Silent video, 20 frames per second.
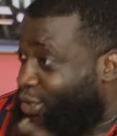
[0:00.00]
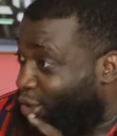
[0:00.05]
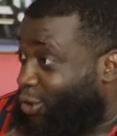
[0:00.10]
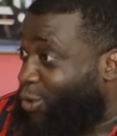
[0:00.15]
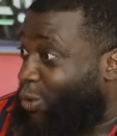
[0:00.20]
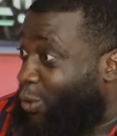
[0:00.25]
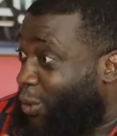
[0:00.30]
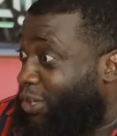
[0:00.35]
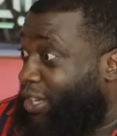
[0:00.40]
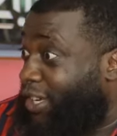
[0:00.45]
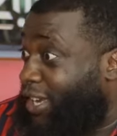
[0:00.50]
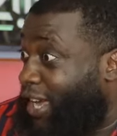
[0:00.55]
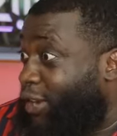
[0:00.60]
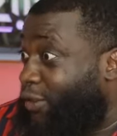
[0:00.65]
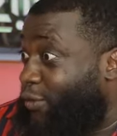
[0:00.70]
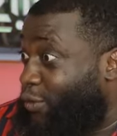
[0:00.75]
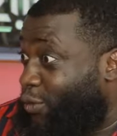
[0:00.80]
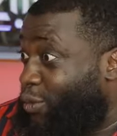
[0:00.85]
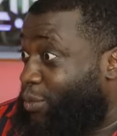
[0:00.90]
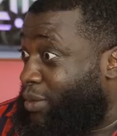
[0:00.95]
You are the
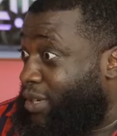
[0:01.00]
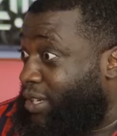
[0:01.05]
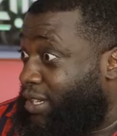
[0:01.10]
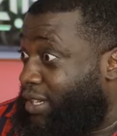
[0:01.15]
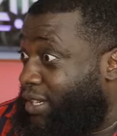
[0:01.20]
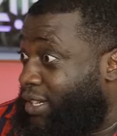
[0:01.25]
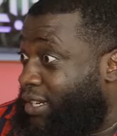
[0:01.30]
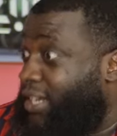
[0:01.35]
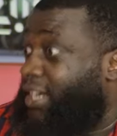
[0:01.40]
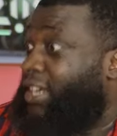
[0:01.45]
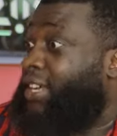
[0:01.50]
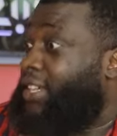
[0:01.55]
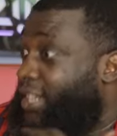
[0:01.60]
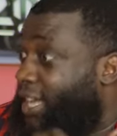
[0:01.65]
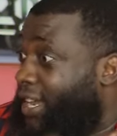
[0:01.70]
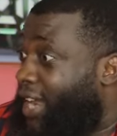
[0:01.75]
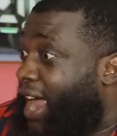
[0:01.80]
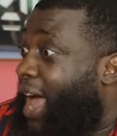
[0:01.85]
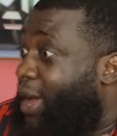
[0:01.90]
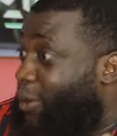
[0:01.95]
kind of woman
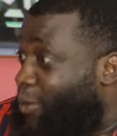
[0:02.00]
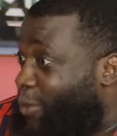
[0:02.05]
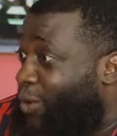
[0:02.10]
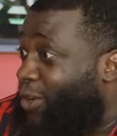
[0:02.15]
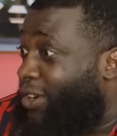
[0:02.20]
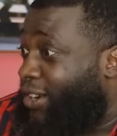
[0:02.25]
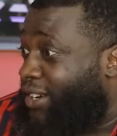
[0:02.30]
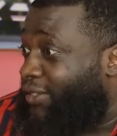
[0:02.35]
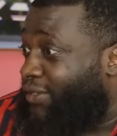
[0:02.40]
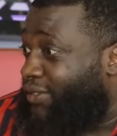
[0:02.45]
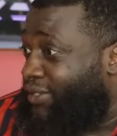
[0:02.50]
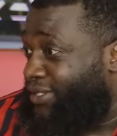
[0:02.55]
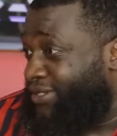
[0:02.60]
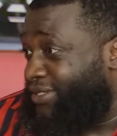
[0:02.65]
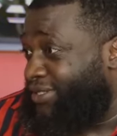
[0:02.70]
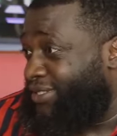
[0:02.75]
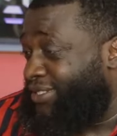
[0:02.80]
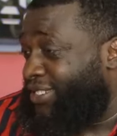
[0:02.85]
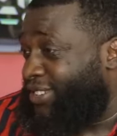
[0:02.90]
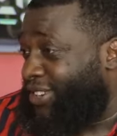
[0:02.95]
that I want,
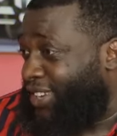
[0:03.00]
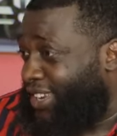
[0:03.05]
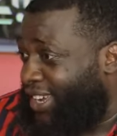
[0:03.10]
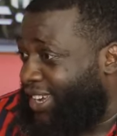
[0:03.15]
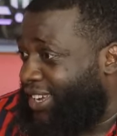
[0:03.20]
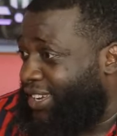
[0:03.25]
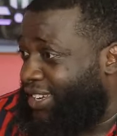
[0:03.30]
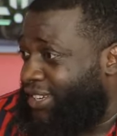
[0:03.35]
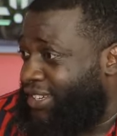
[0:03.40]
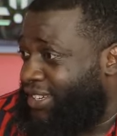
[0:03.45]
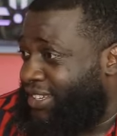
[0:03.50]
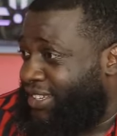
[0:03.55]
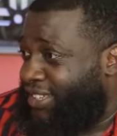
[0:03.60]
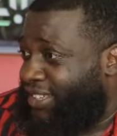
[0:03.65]
okay?